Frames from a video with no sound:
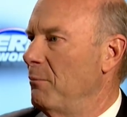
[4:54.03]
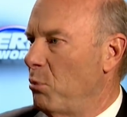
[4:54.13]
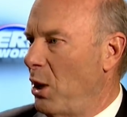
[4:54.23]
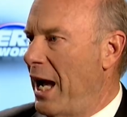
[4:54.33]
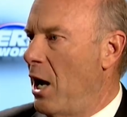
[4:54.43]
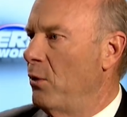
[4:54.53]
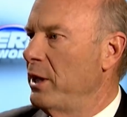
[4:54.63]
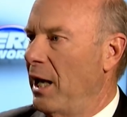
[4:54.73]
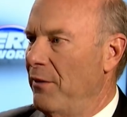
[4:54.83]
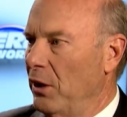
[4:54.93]
Brown,
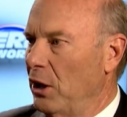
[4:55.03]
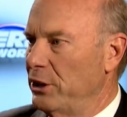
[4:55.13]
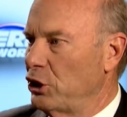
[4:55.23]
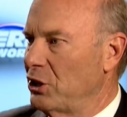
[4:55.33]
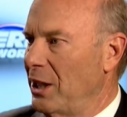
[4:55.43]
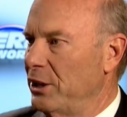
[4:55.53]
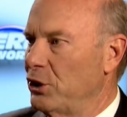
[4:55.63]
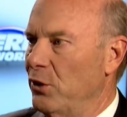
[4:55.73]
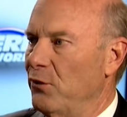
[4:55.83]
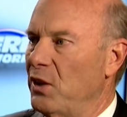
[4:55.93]
and the
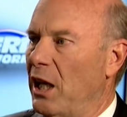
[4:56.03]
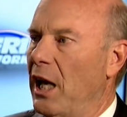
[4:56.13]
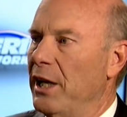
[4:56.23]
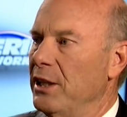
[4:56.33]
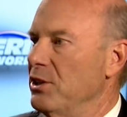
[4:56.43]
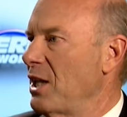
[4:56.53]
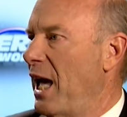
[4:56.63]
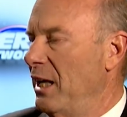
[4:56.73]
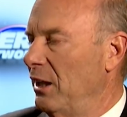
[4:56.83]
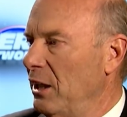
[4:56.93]
legislature have done is uh,
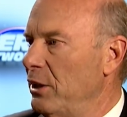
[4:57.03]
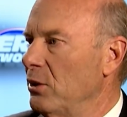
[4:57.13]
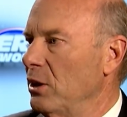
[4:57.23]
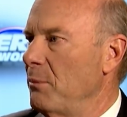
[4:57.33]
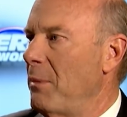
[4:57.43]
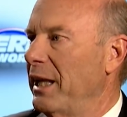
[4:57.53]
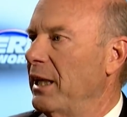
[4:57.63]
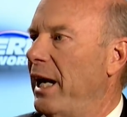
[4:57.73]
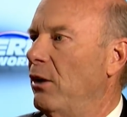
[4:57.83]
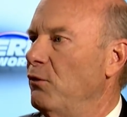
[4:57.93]
literally make
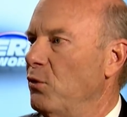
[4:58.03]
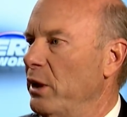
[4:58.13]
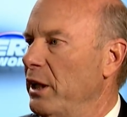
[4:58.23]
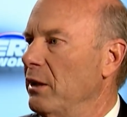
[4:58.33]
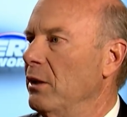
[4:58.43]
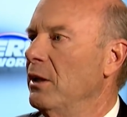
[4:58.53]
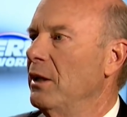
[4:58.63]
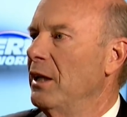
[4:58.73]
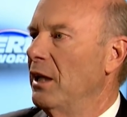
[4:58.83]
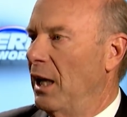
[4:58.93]
California
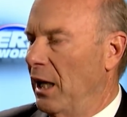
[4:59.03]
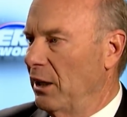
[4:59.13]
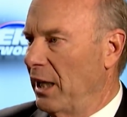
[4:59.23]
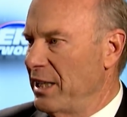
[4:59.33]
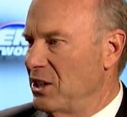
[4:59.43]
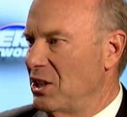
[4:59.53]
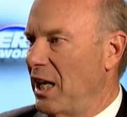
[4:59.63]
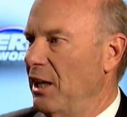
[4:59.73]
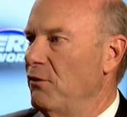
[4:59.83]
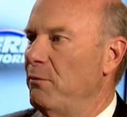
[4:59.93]
uh, less
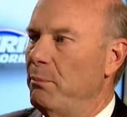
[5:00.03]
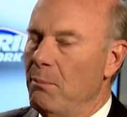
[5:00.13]
safe.